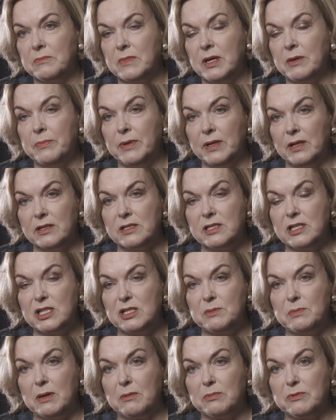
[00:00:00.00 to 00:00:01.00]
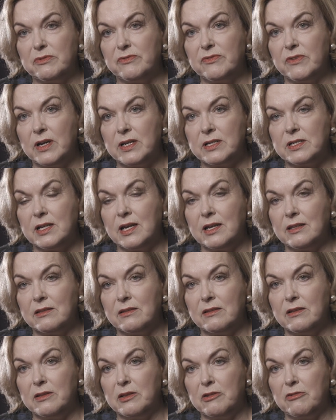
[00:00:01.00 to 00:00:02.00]
ability to be able to fight it other
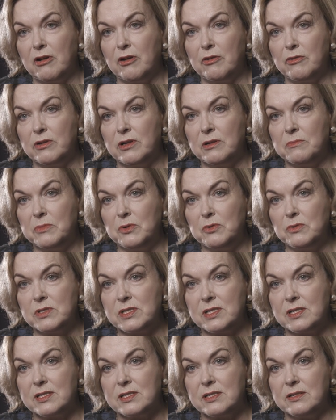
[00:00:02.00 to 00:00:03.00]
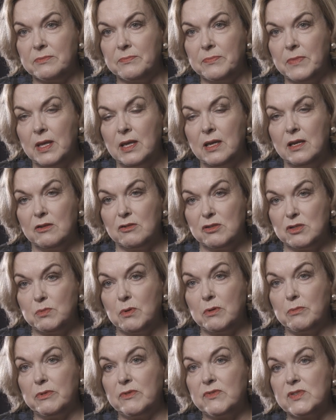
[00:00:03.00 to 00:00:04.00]
than their own immune system. Because
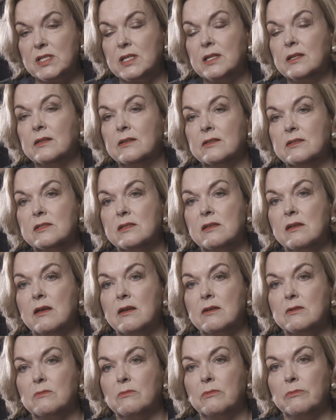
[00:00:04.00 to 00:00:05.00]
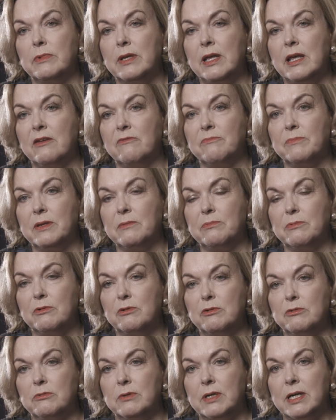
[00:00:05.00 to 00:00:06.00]
what we've seen is that when we have people
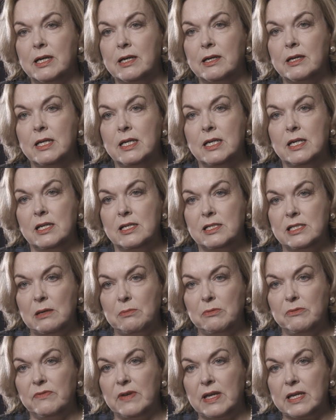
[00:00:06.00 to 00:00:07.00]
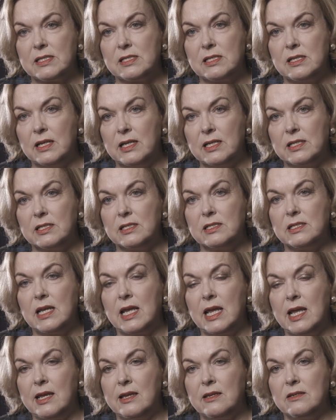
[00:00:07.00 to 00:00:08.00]
who are double vaccinated
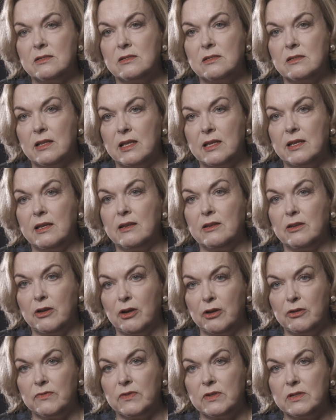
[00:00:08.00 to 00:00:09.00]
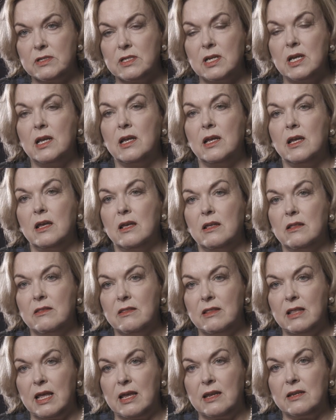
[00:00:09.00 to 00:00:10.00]
and they get COVID,
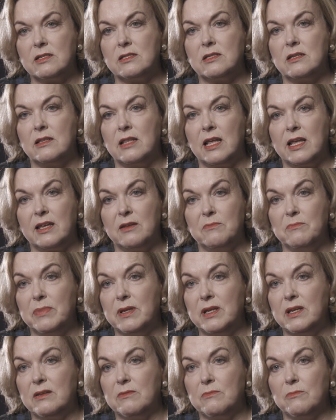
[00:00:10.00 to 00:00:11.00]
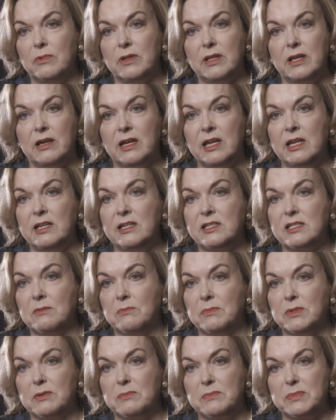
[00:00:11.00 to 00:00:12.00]
that they can be without any
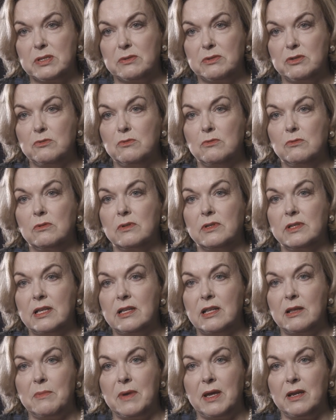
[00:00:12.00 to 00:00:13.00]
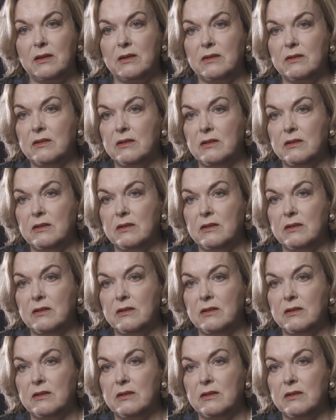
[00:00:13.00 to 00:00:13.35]
symptoms at all, that they may